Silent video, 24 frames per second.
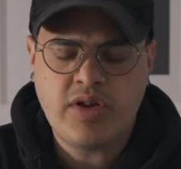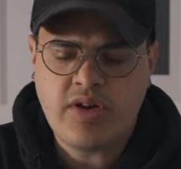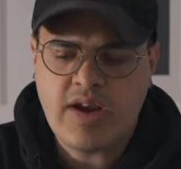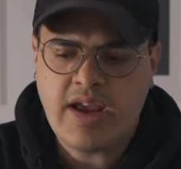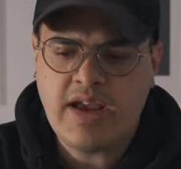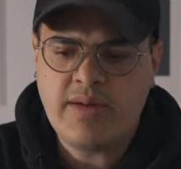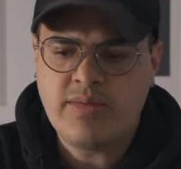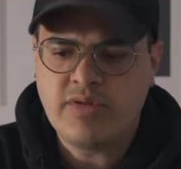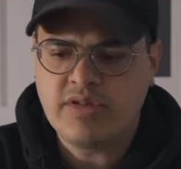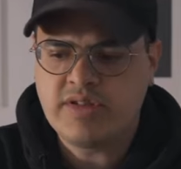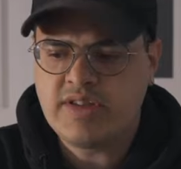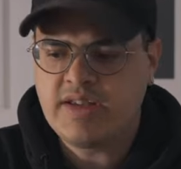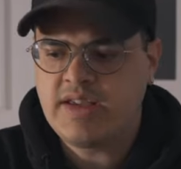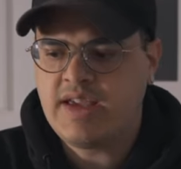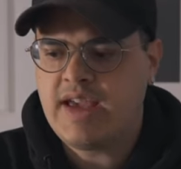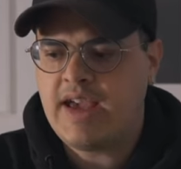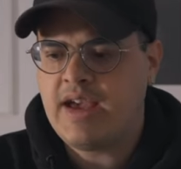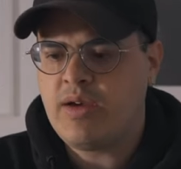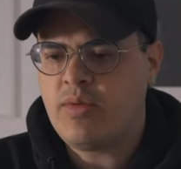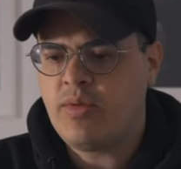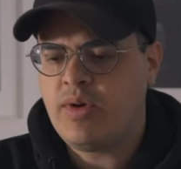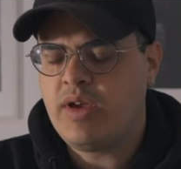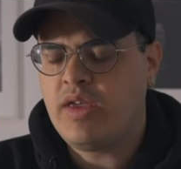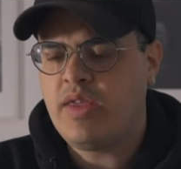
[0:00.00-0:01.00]
are able to
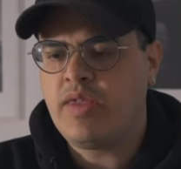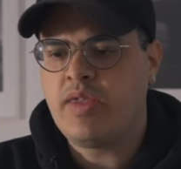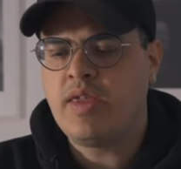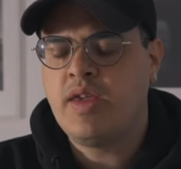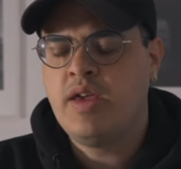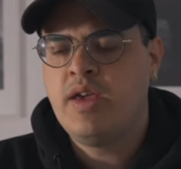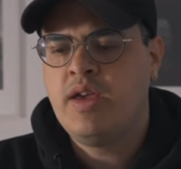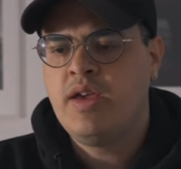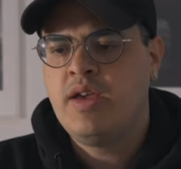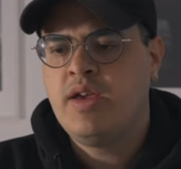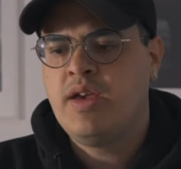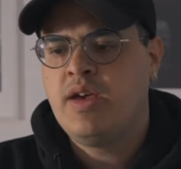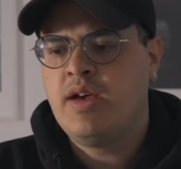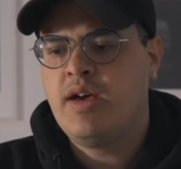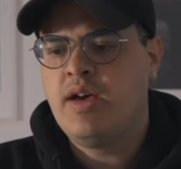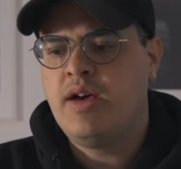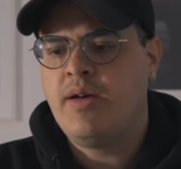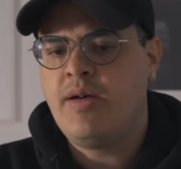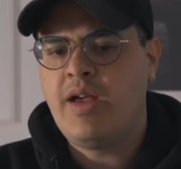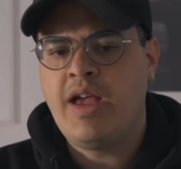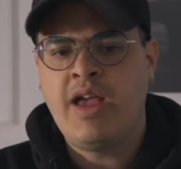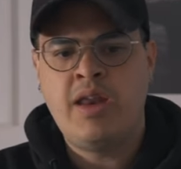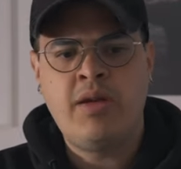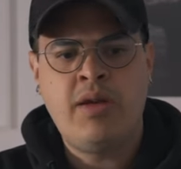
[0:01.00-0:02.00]
get with.
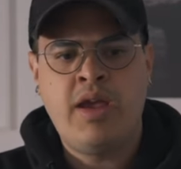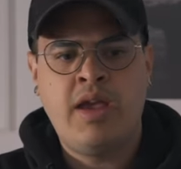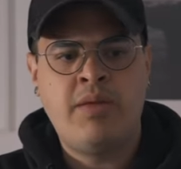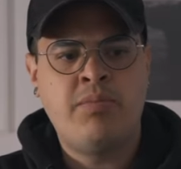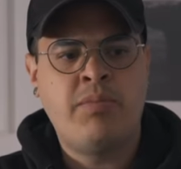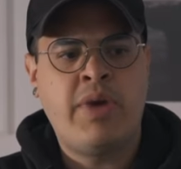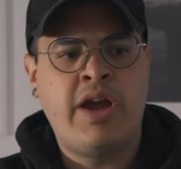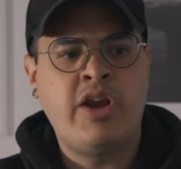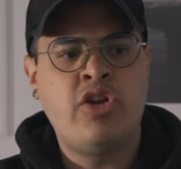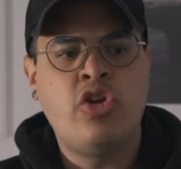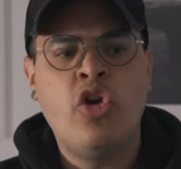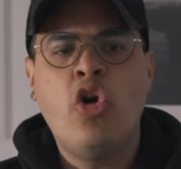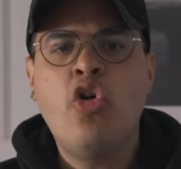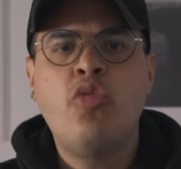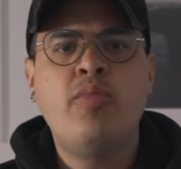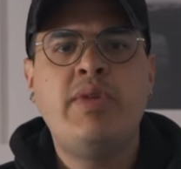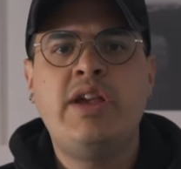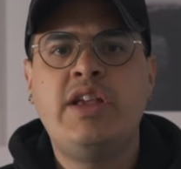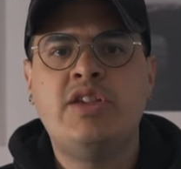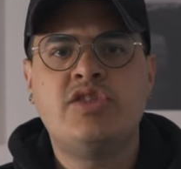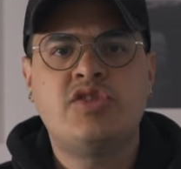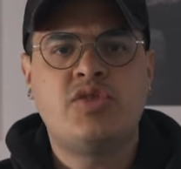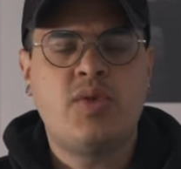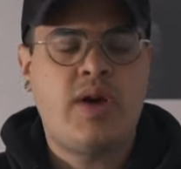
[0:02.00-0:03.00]
Uh, and, and by no
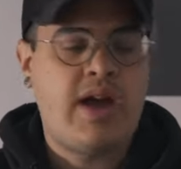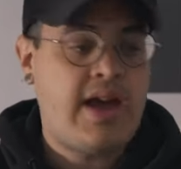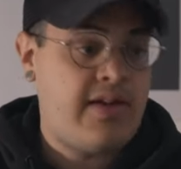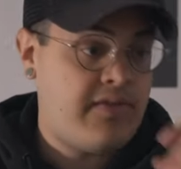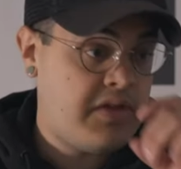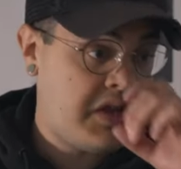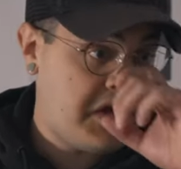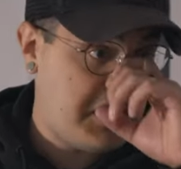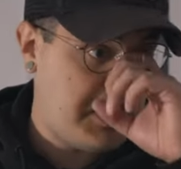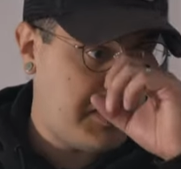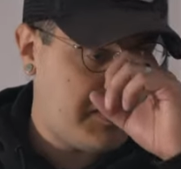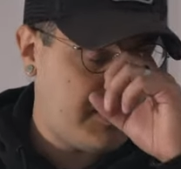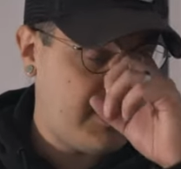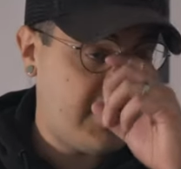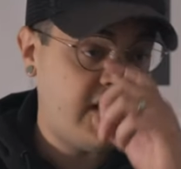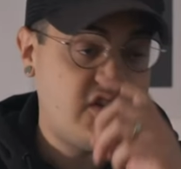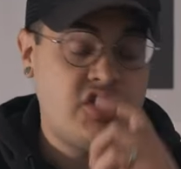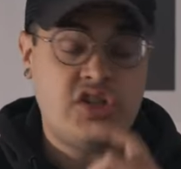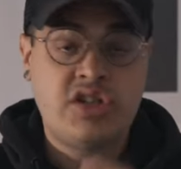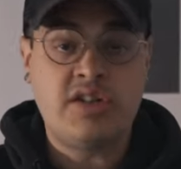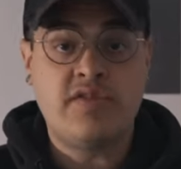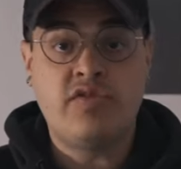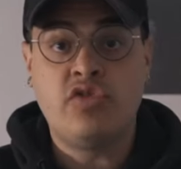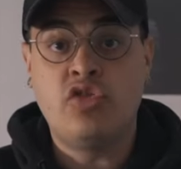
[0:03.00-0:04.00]
means do I have any
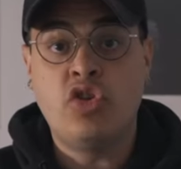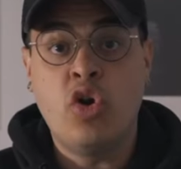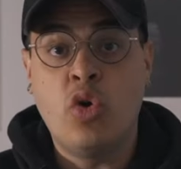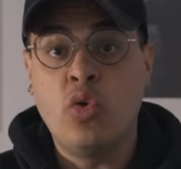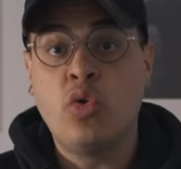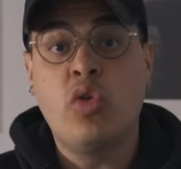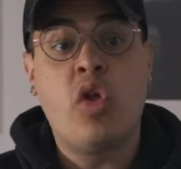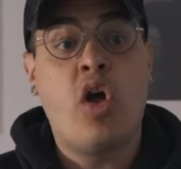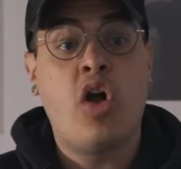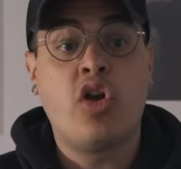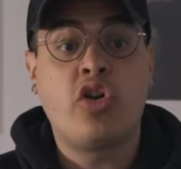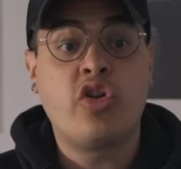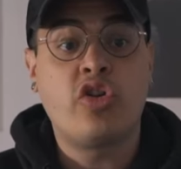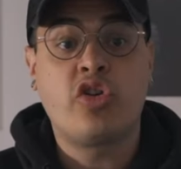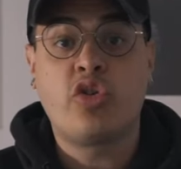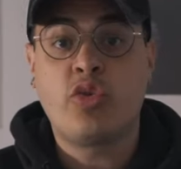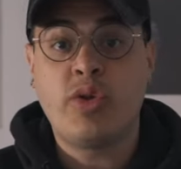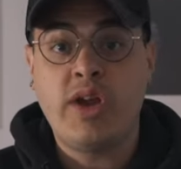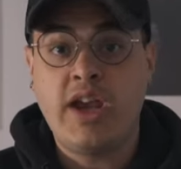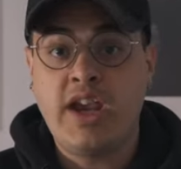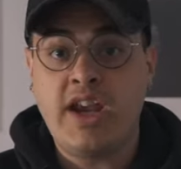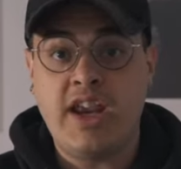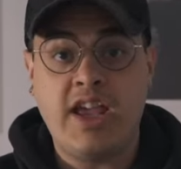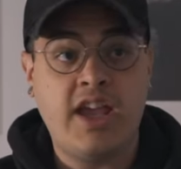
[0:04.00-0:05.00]
intention of no longer
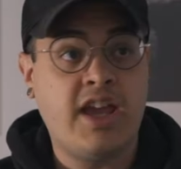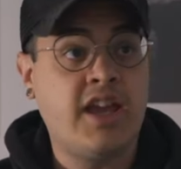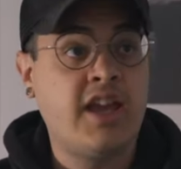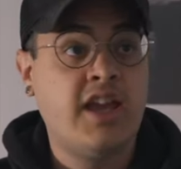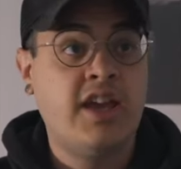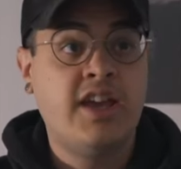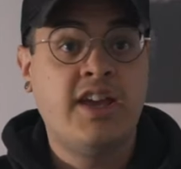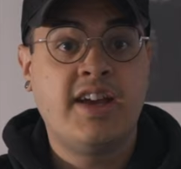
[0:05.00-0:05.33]
creating